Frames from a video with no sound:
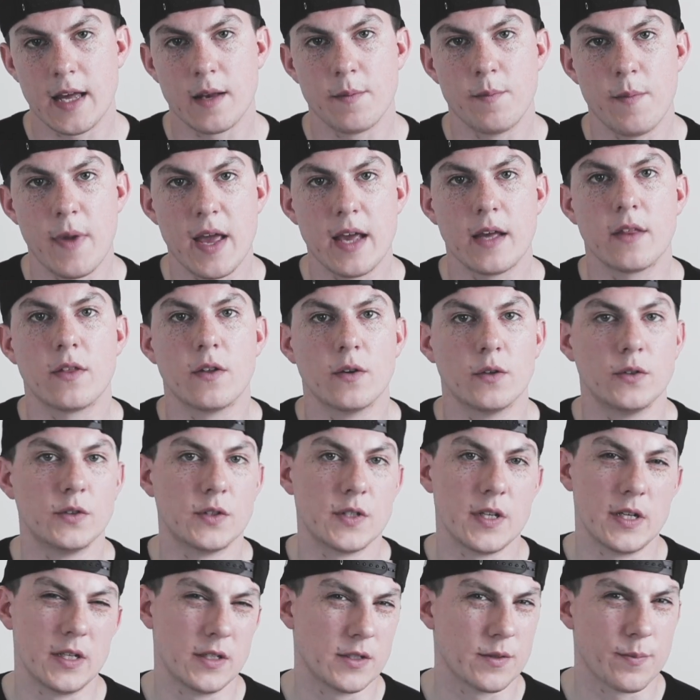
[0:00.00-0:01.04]
make those
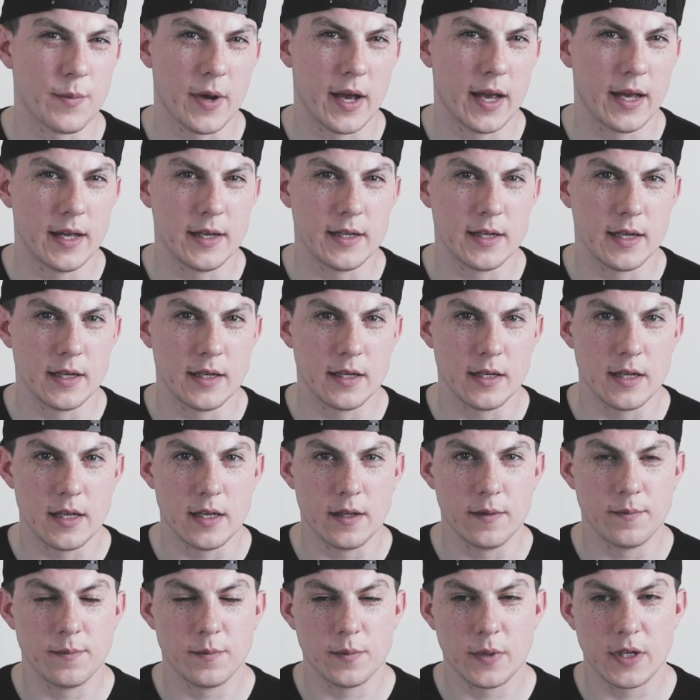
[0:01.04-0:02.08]
things my
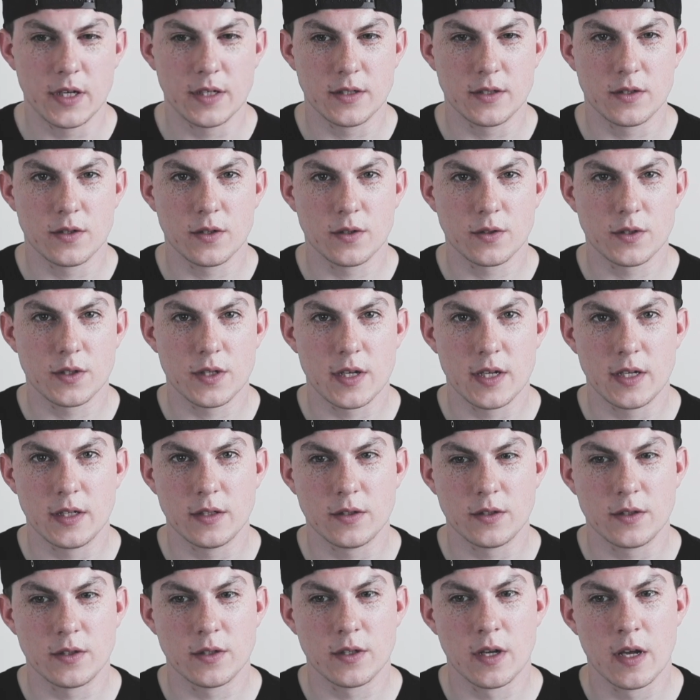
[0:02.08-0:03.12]
identity, because those
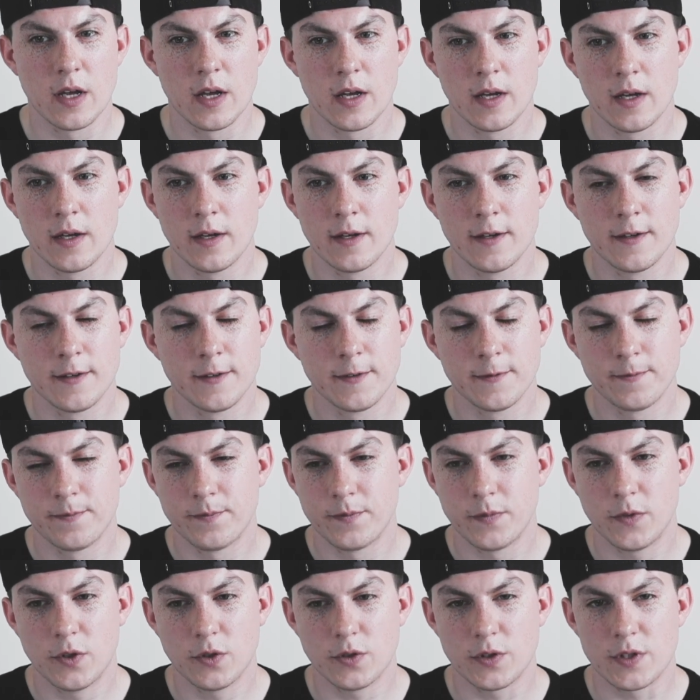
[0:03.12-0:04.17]
things
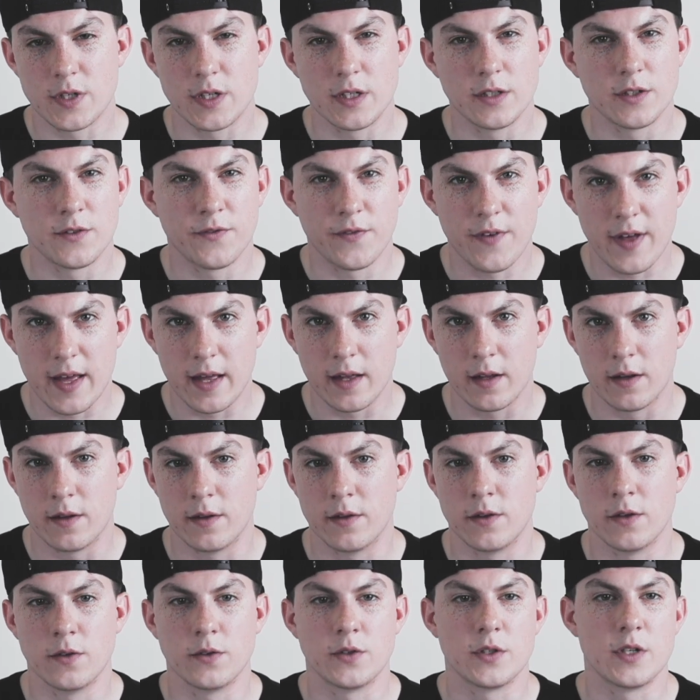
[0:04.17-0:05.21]
fail
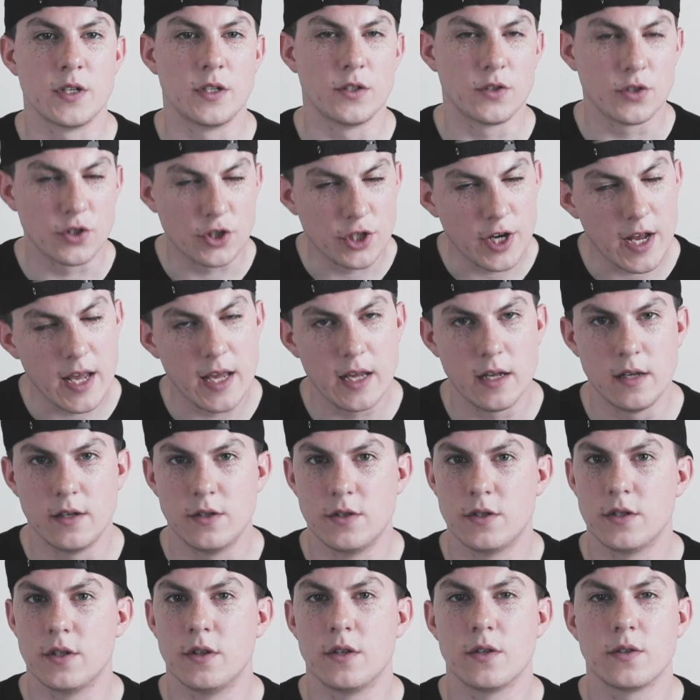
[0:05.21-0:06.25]
and those things
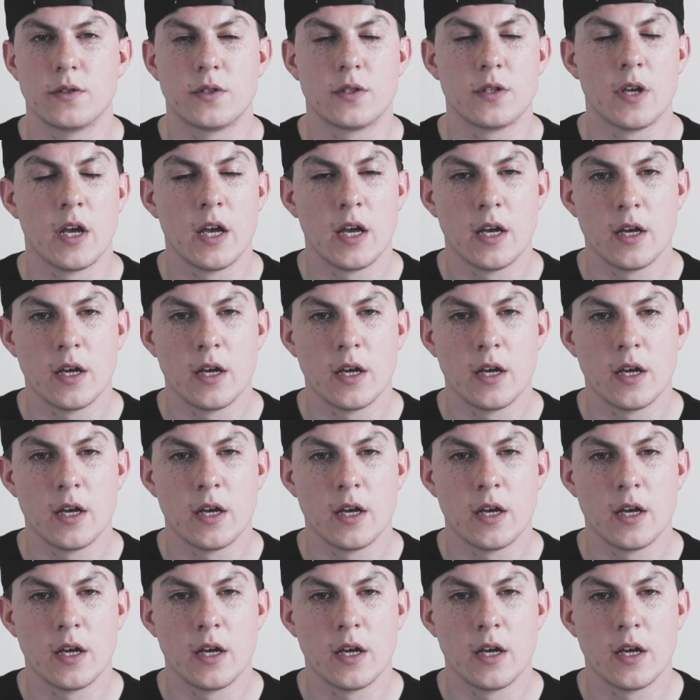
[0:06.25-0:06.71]
change, and those